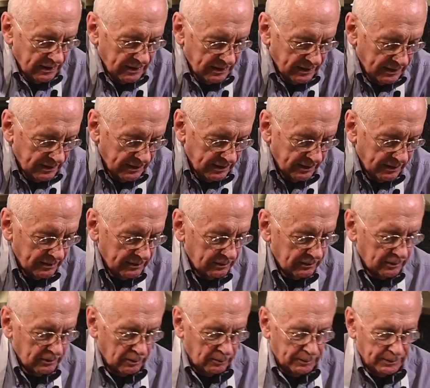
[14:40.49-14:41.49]
and a
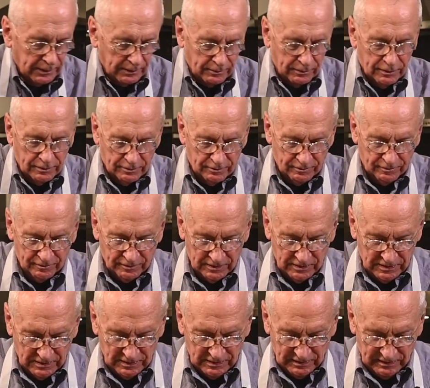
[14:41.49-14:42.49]
little bit
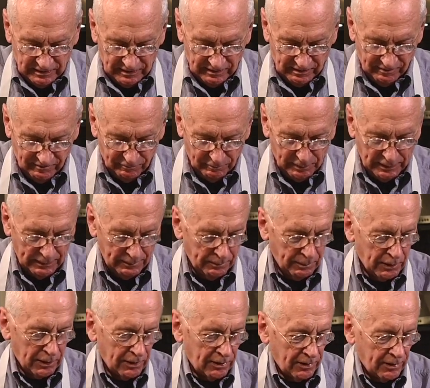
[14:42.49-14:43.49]
of
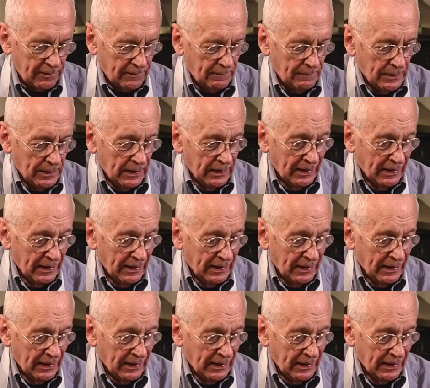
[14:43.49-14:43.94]
pepper.